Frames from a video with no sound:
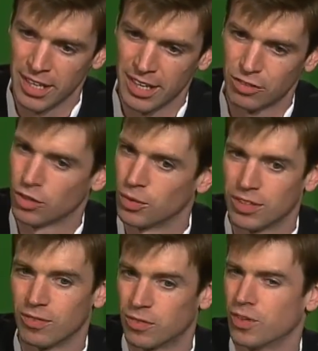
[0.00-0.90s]
And so
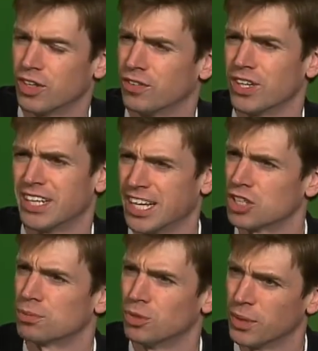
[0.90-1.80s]
it's it's, very, it's a very
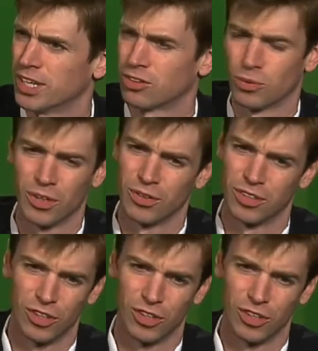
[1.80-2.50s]
tangible way. So whether mm-hmm.